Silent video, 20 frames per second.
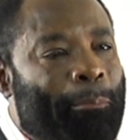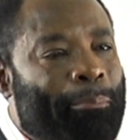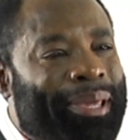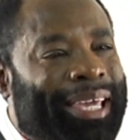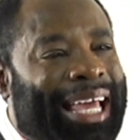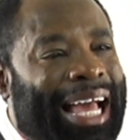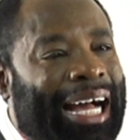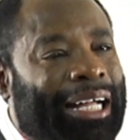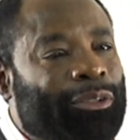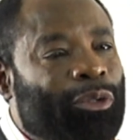
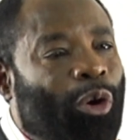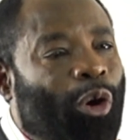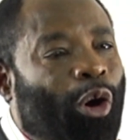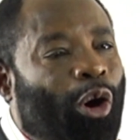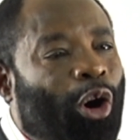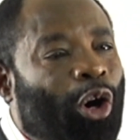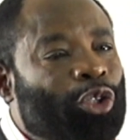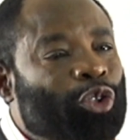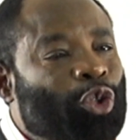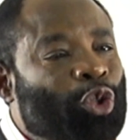began
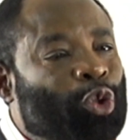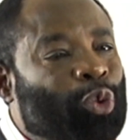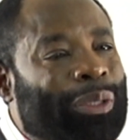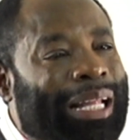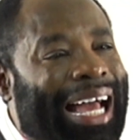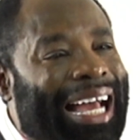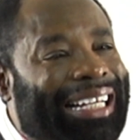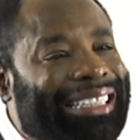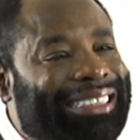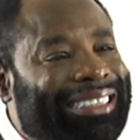on
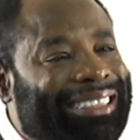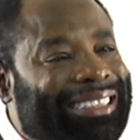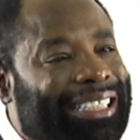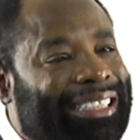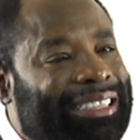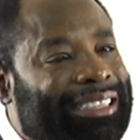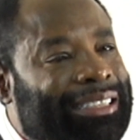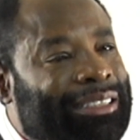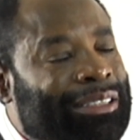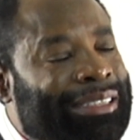July
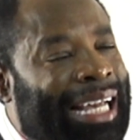6,